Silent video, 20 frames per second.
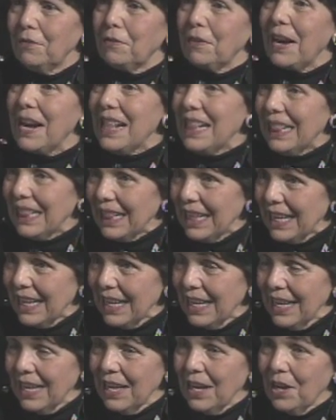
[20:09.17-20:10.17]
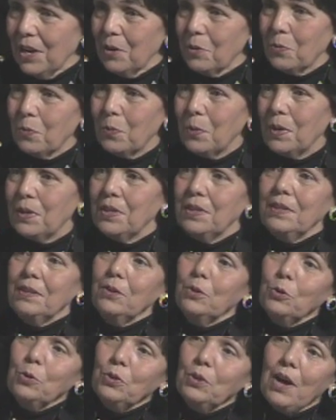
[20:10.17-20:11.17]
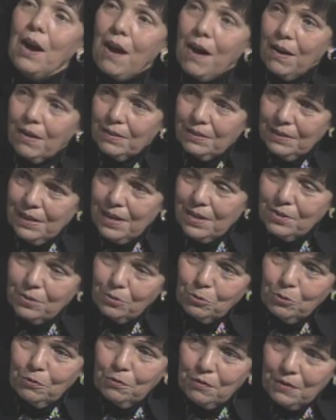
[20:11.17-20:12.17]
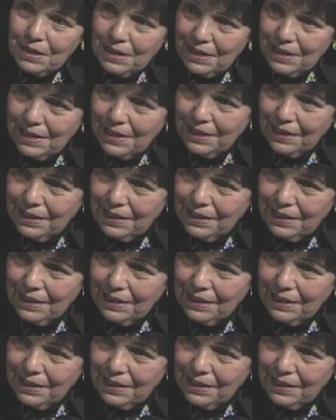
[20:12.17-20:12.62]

friendly, with good heart and good feeling.